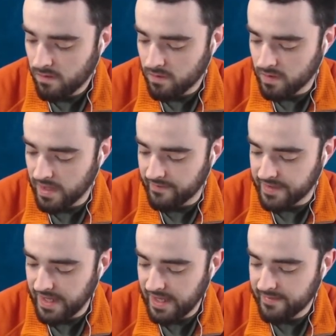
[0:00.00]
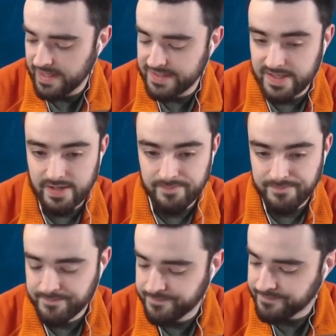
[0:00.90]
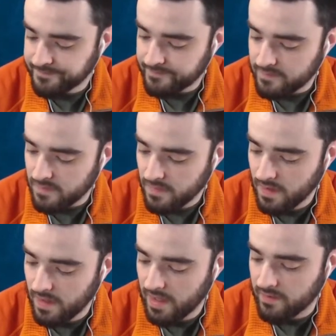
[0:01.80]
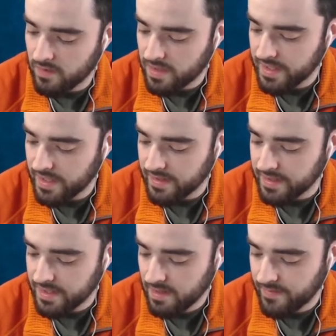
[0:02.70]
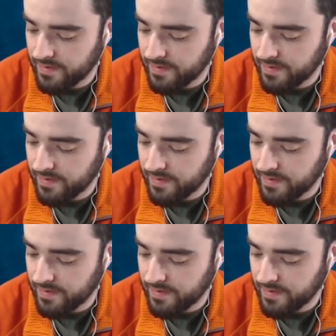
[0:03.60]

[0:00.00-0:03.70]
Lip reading: We'll have an ammeter, and we'll connect that up.